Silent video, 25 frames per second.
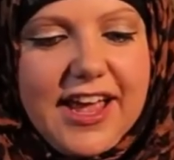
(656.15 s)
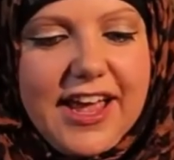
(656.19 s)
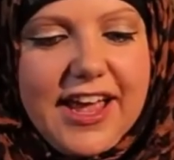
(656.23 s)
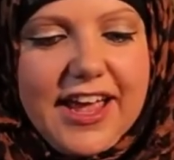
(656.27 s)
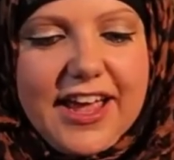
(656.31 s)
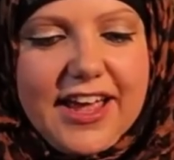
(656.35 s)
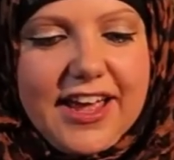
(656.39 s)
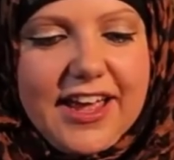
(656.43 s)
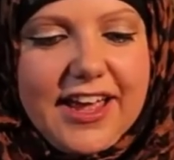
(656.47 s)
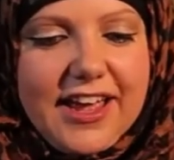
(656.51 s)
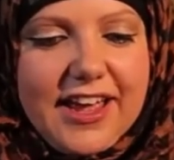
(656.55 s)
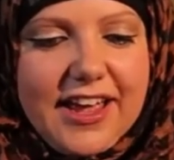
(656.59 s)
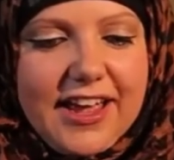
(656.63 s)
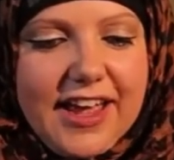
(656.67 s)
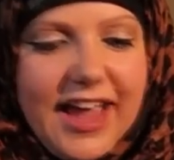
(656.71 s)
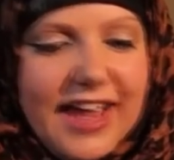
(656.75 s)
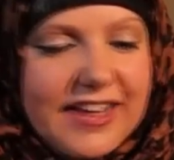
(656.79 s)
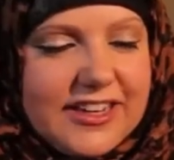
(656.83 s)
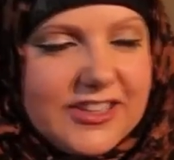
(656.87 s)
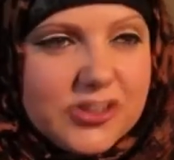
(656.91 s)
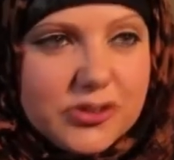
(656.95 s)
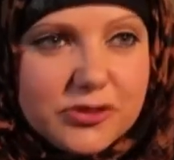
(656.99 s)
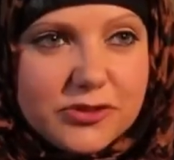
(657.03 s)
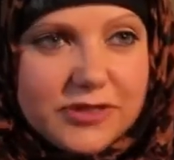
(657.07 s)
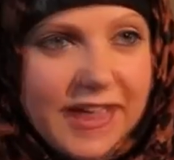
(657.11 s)
uh,
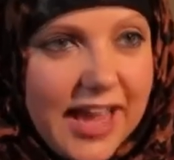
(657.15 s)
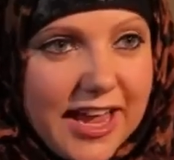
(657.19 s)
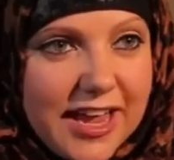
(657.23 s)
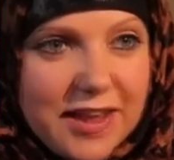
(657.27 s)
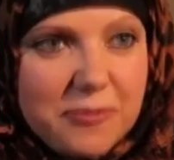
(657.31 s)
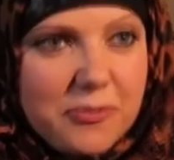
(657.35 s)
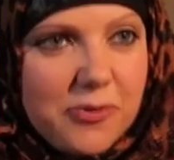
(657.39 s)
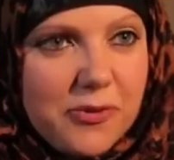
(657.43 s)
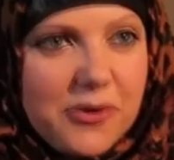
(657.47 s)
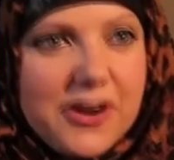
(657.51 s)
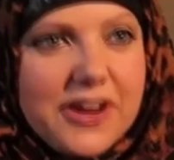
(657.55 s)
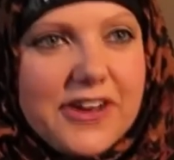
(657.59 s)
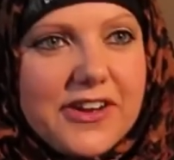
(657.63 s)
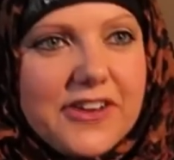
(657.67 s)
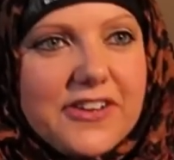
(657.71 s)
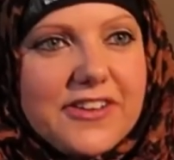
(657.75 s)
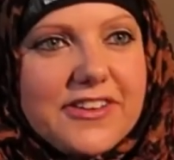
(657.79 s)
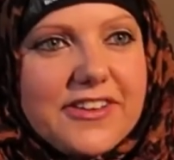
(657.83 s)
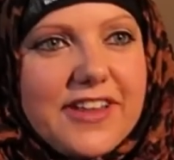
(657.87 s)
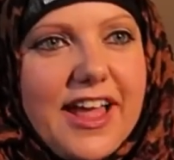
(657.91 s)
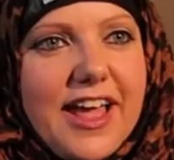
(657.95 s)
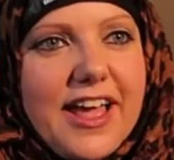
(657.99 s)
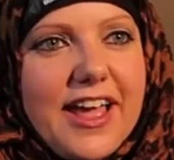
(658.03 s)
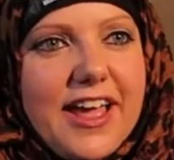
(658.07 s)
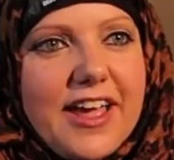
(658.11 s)
Angel
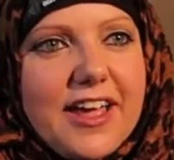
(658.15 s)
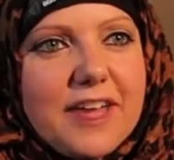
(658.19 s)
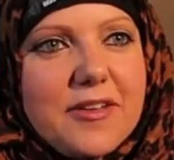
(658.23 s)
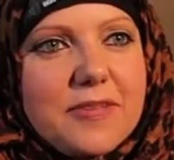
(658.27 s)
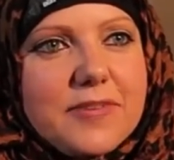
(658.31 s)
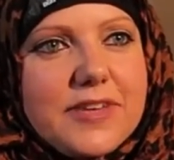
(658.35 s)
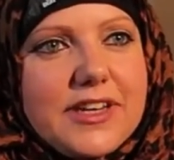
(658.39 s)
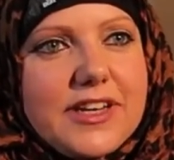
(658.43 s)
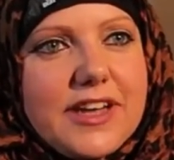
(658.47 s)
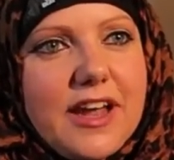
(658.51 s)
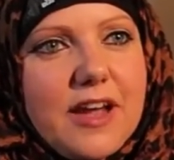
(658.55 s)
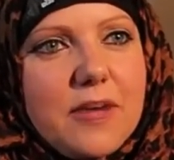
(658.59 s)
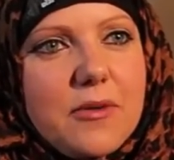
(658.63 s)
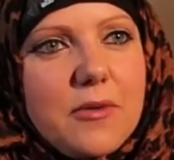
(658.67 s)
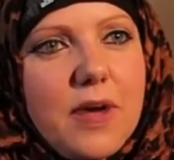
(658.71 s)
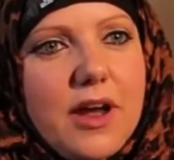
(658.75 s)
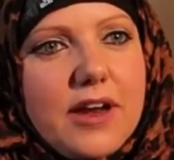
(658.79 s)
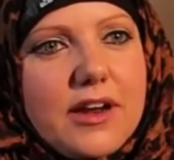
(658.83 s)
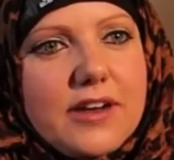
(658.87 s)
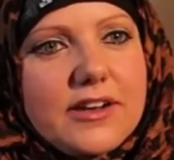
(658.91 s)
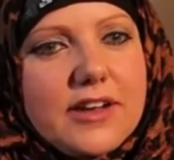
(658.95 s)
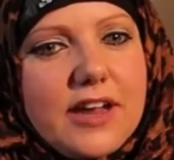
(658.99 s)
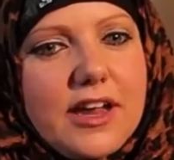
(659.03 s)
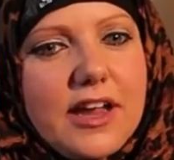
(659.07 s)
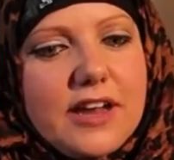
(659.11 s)
Gabriel, um, you know,
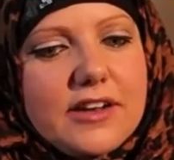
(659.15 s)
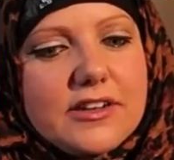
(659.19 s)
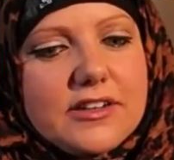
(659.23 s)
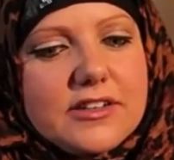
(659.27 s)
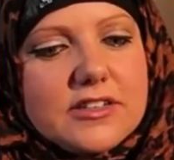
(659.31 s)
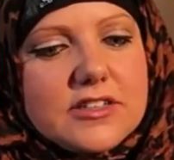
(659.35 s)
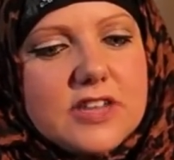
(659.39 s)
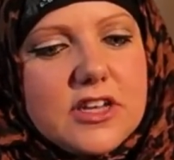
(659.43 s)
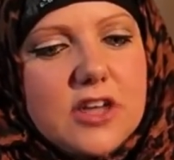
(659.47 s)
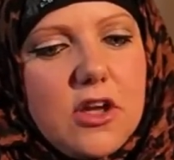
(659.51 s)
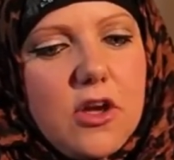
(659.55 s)
and, and